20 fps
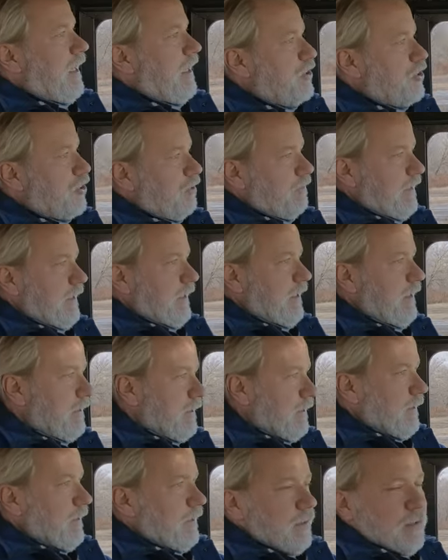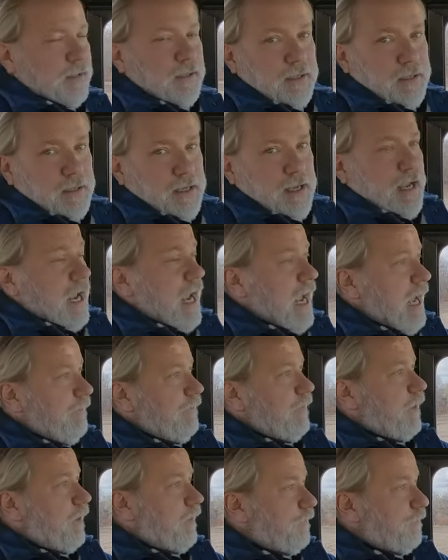actually
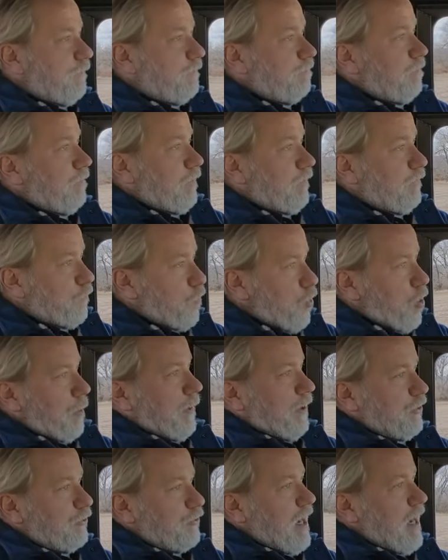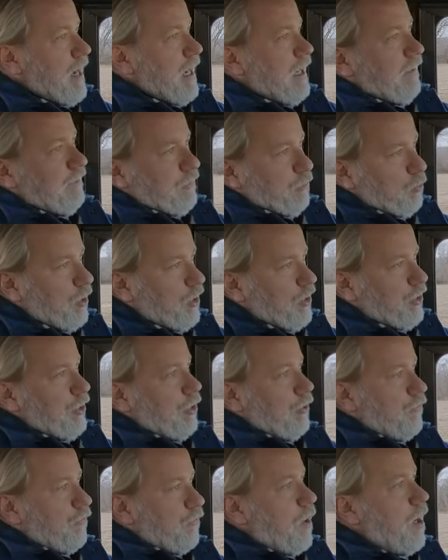have a four wheel drive where
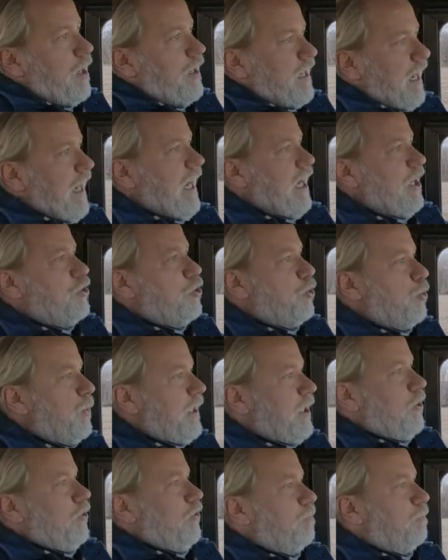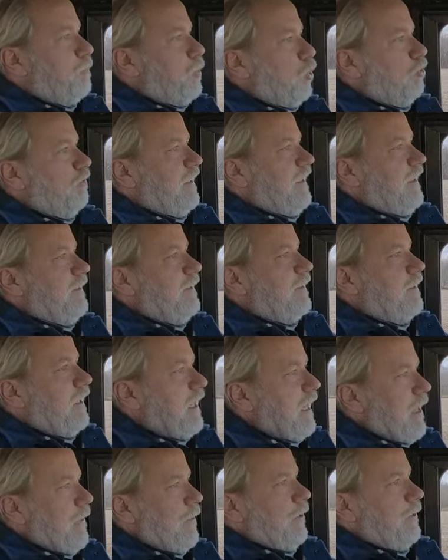your front and your rear is pulling
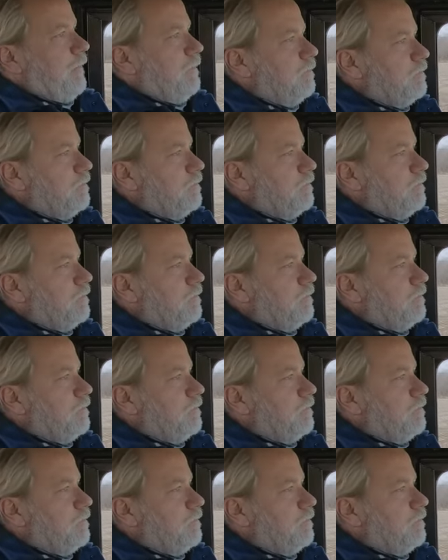together.